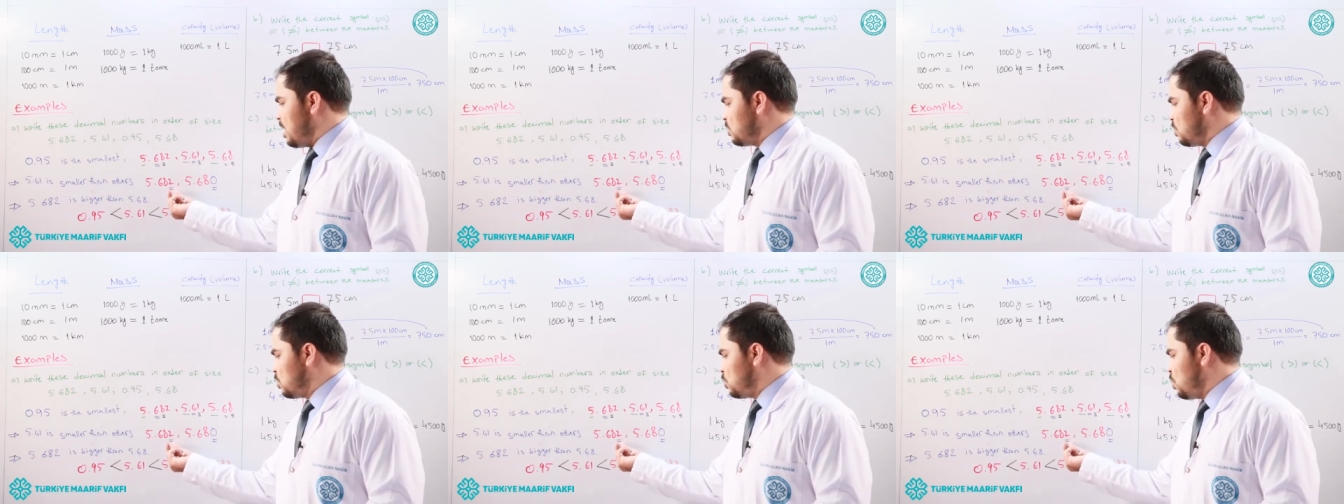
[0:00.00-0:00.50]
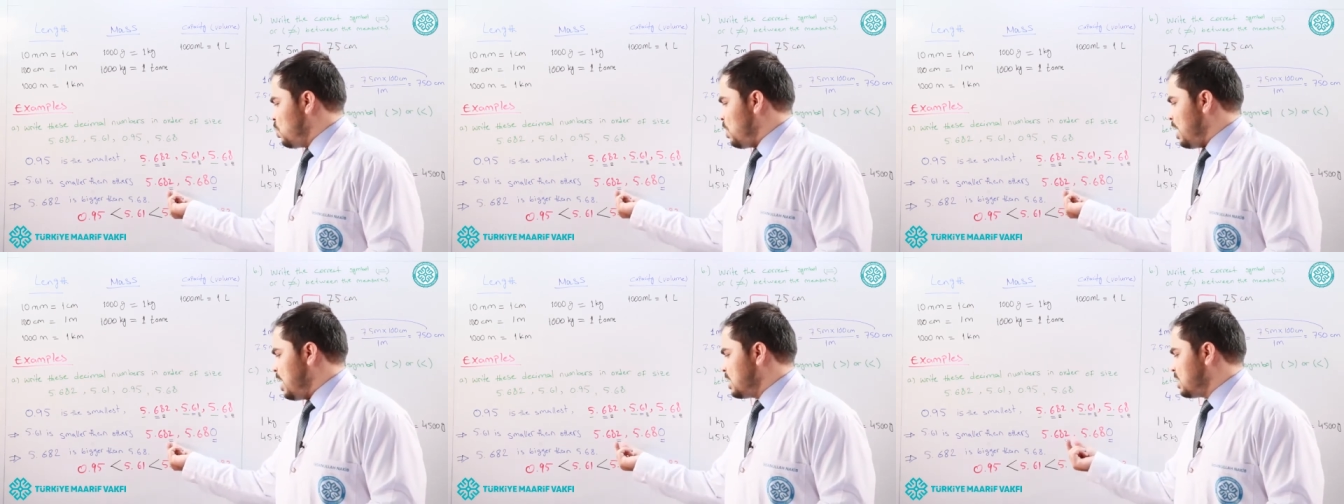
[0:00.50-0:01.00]
So 2
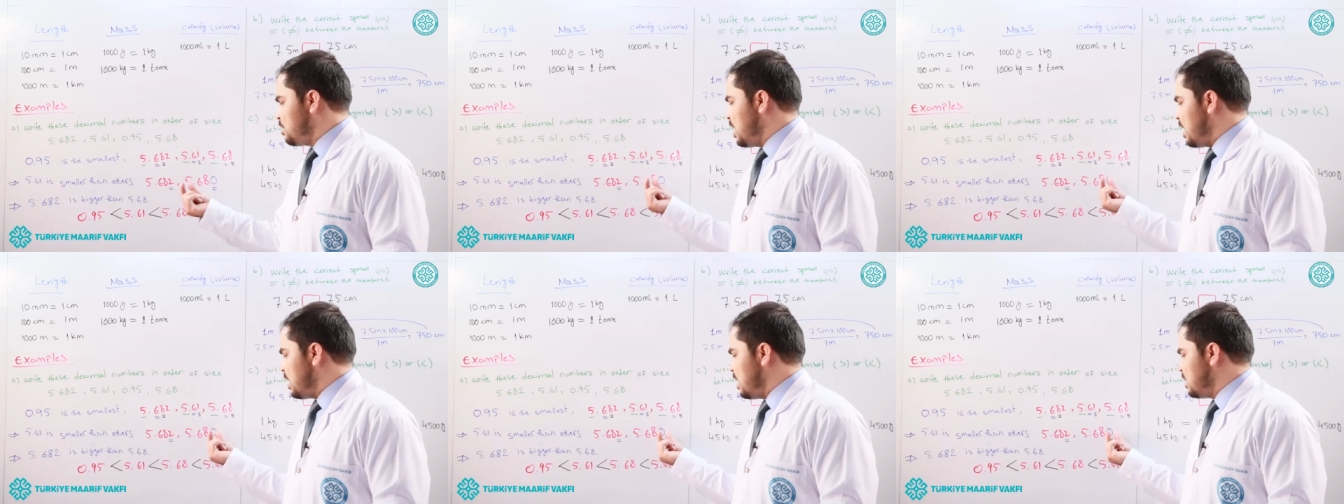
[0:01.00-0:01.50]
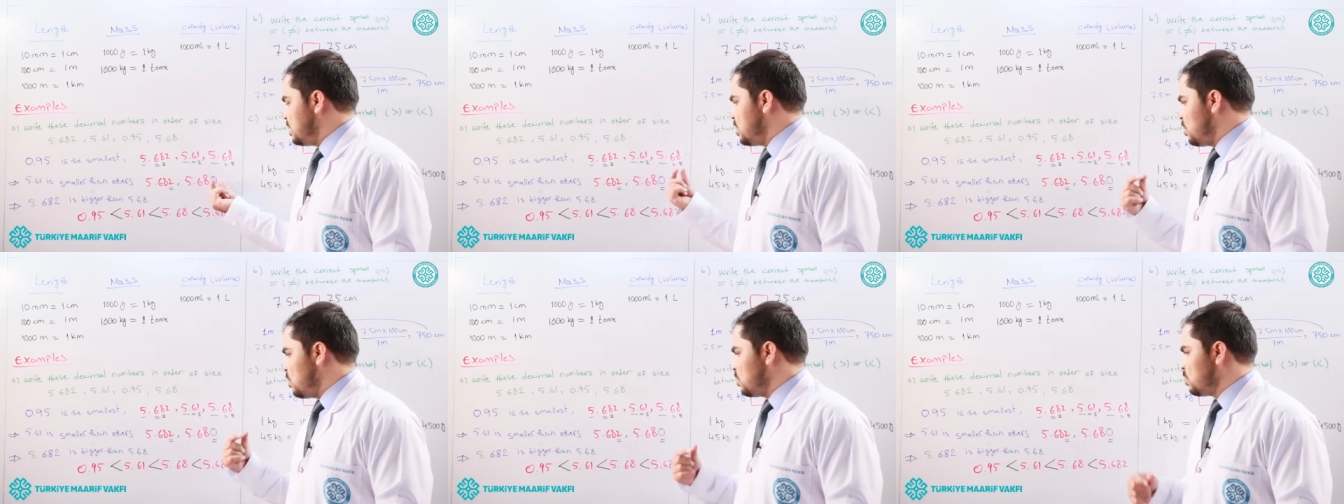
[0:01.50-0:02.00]
is bigger than
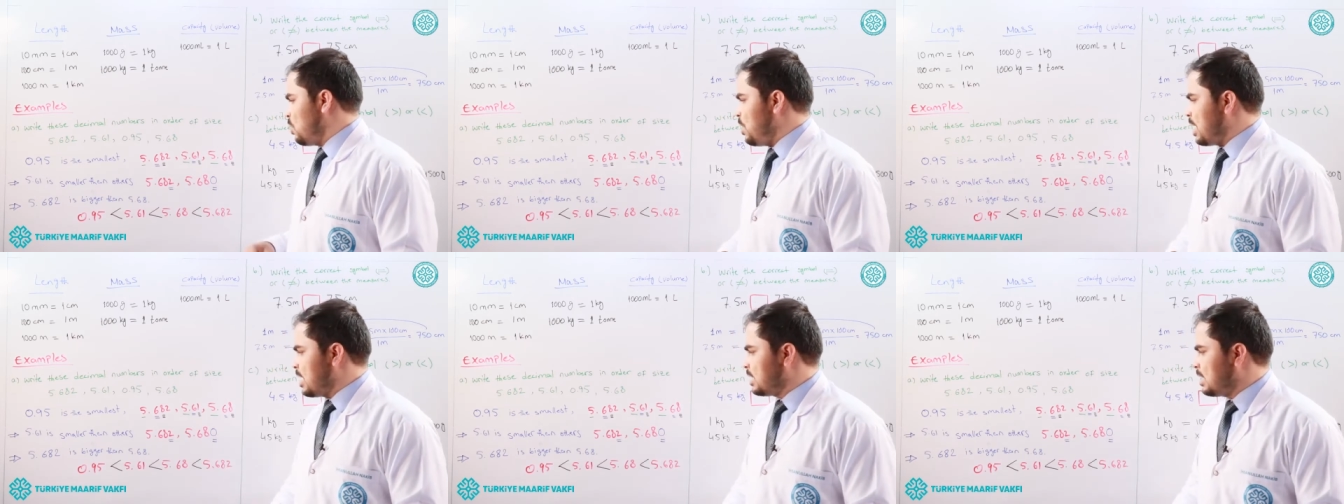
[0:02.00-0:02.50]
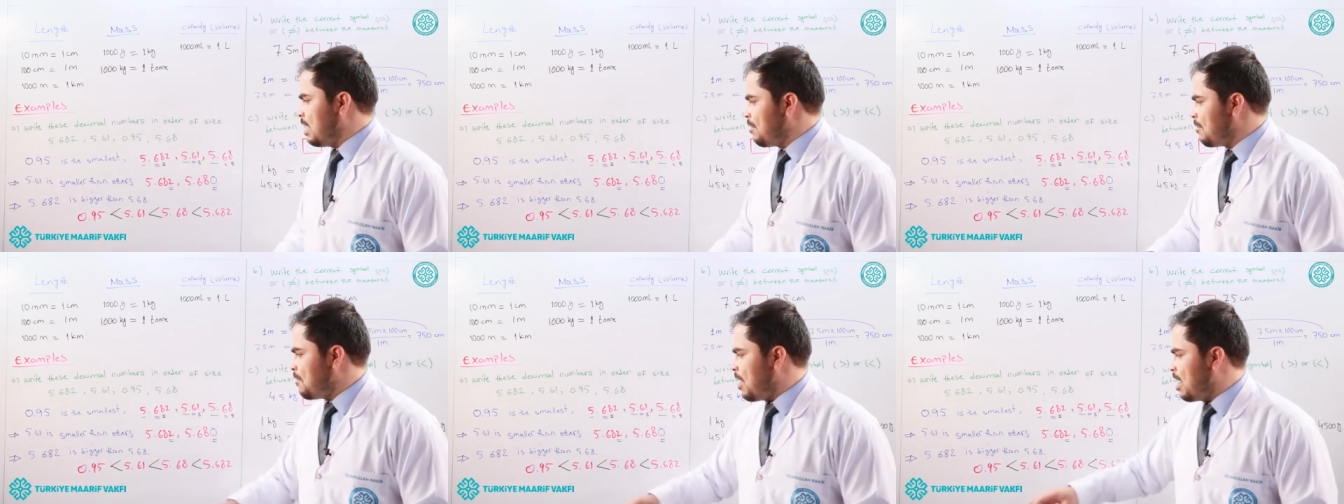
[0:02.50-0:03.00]
0. So we can say
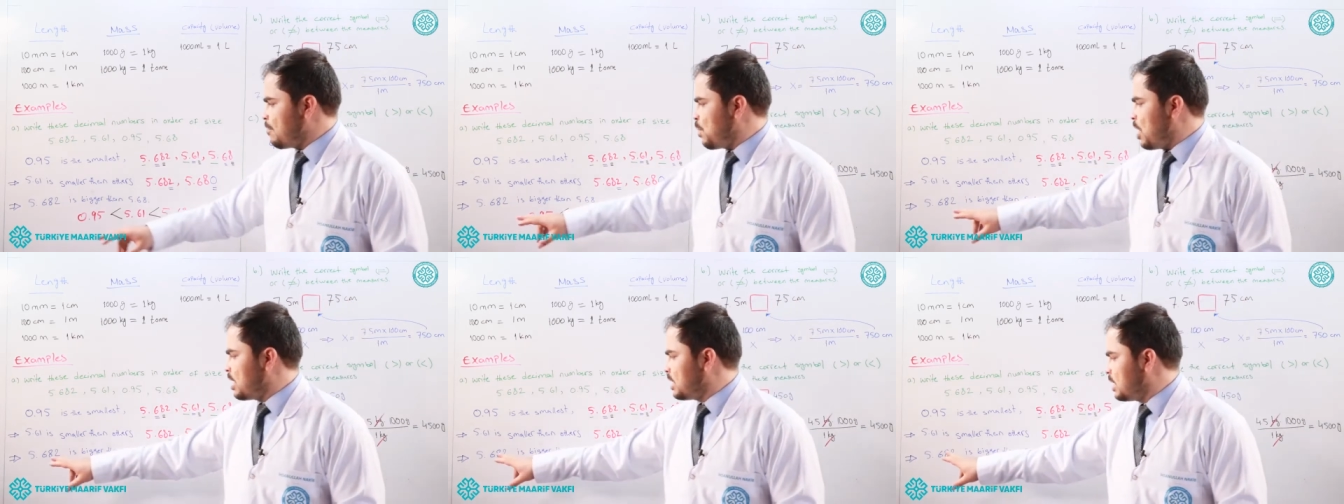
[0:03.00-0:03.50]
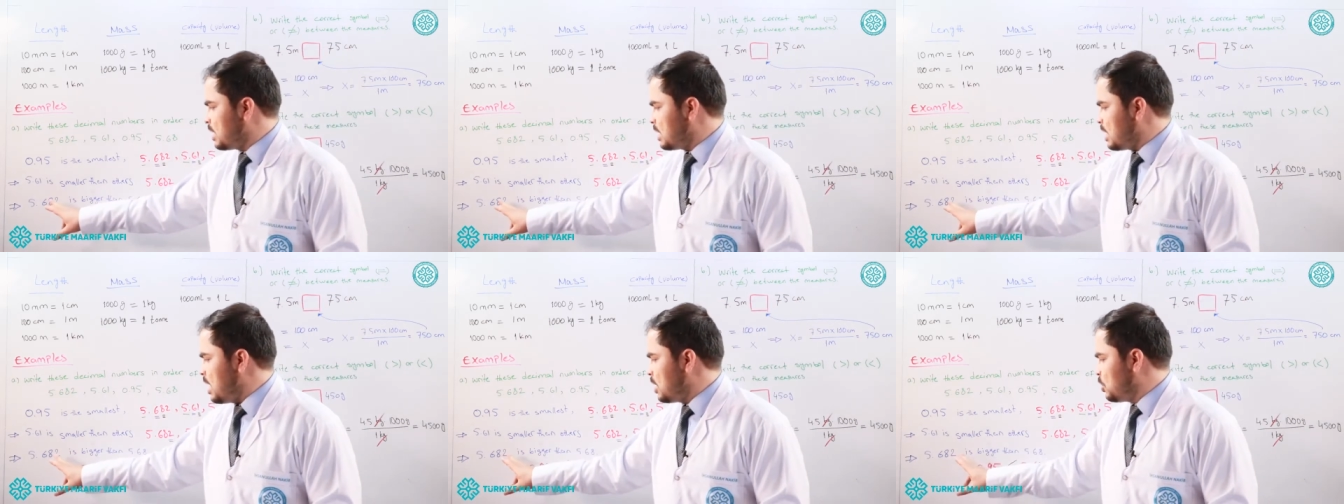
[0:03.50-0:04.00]

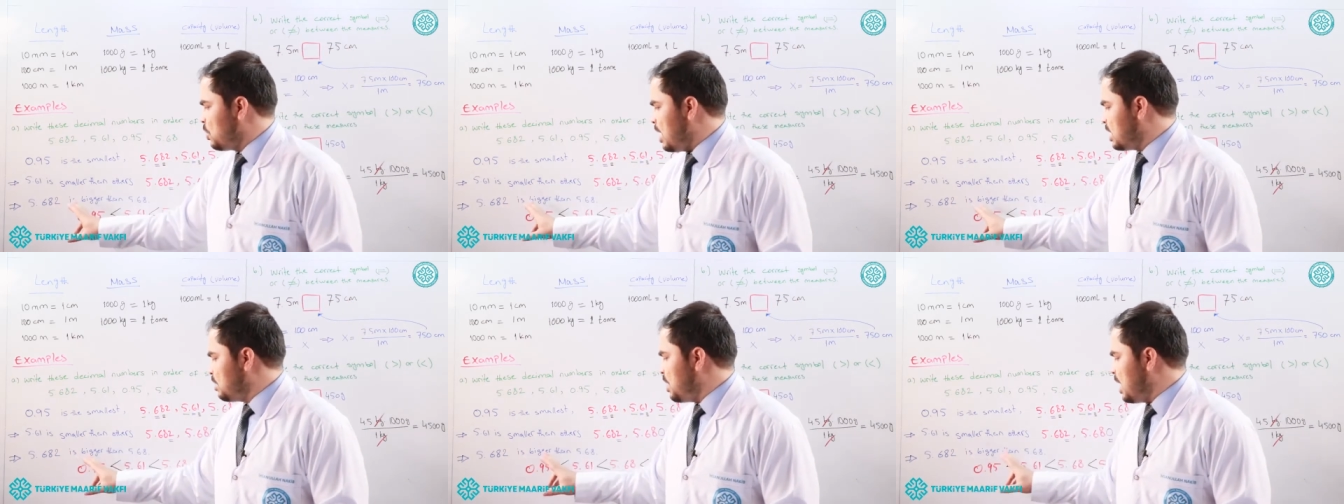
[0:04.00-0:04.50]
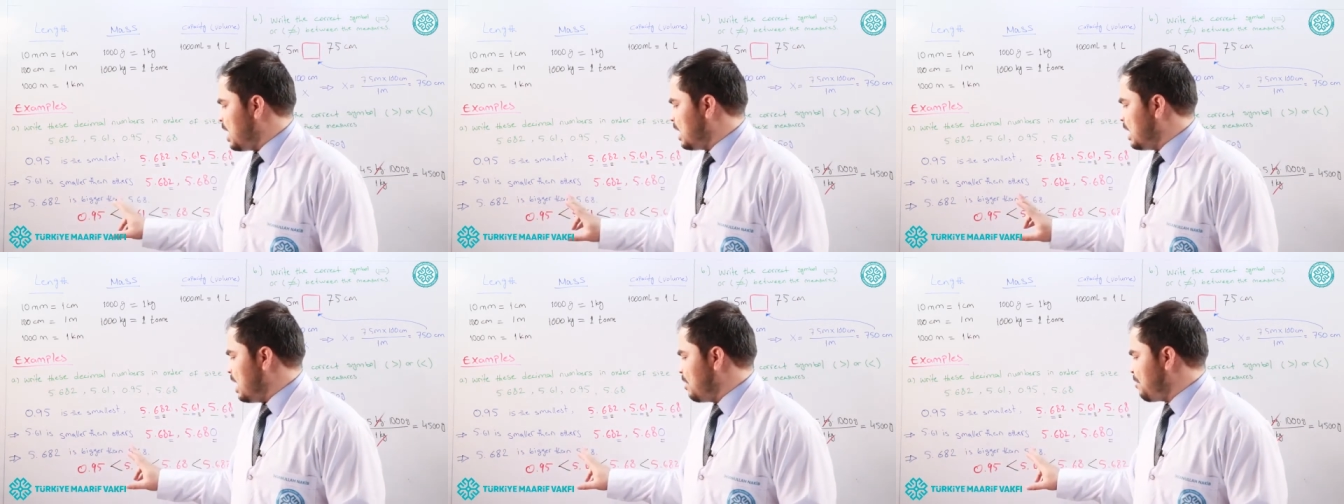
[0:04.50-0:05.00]
5.682 is bigger
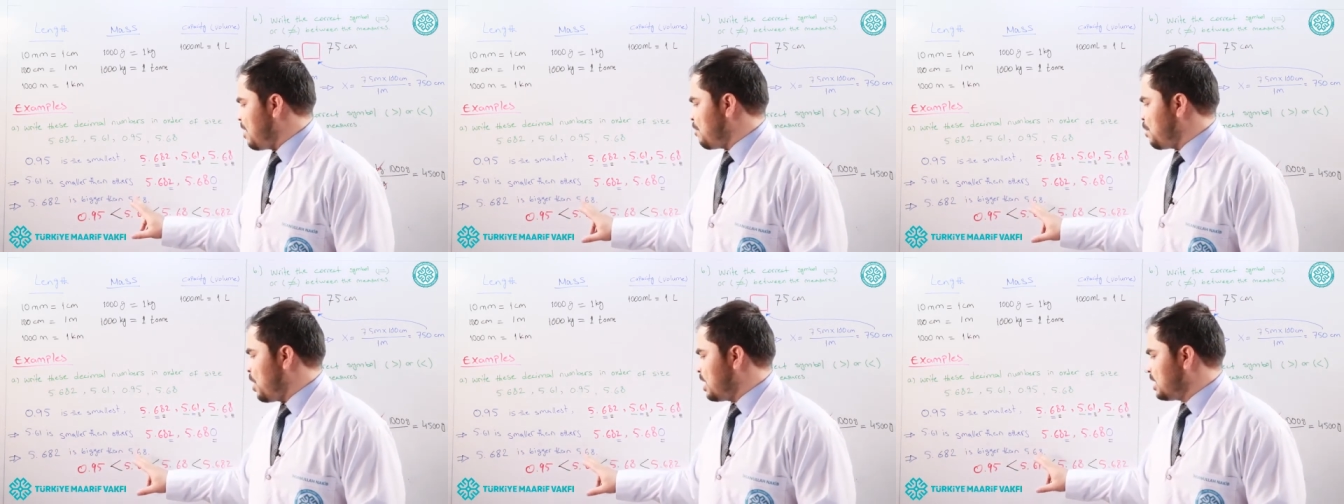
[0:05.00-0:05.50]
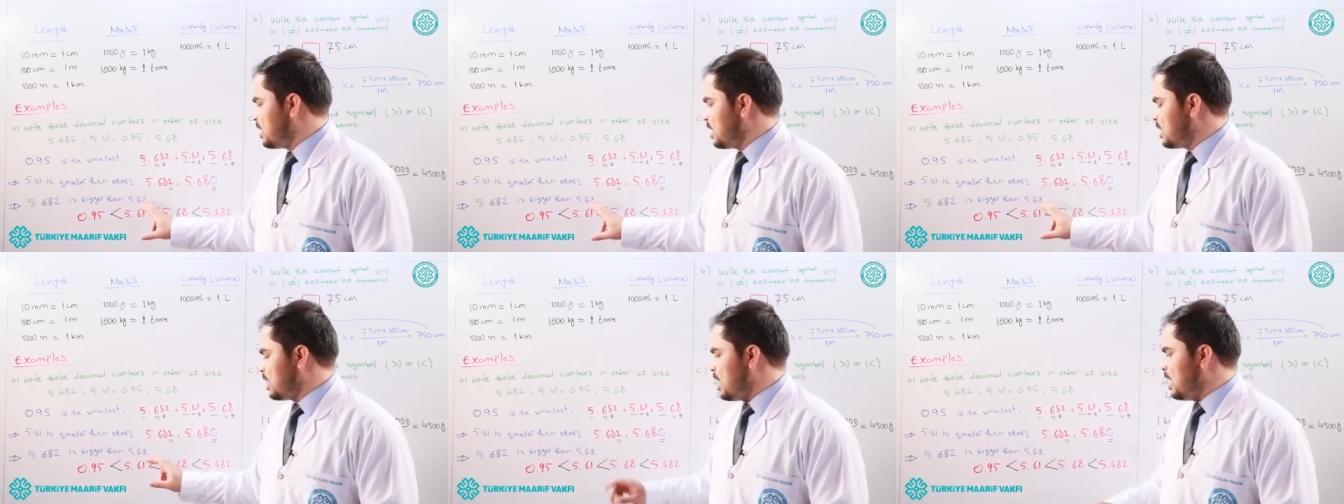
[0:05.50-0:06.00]
than
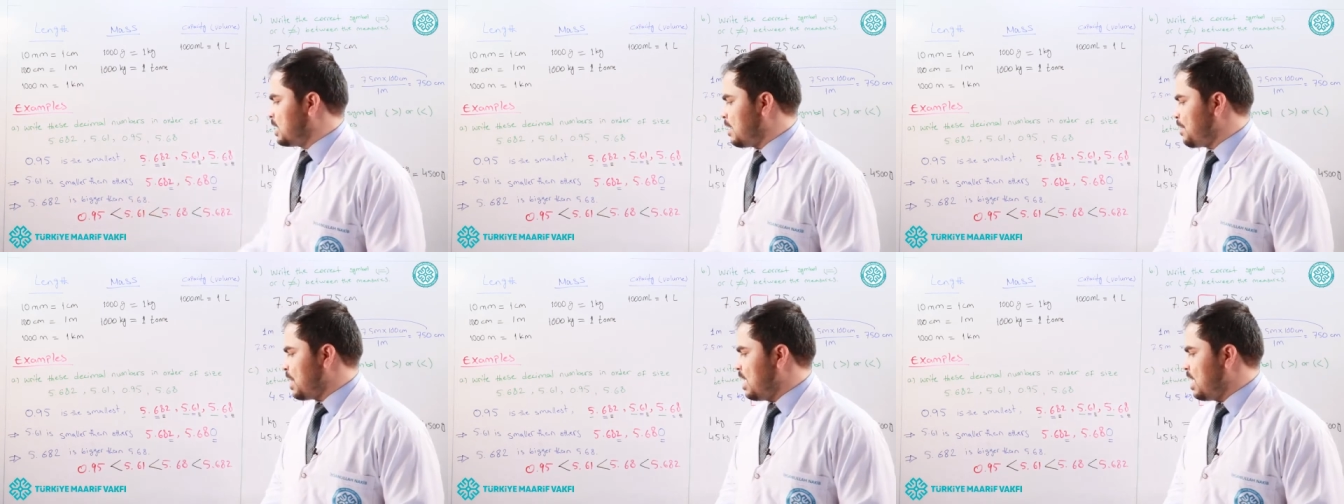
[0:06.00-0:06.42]
5.68.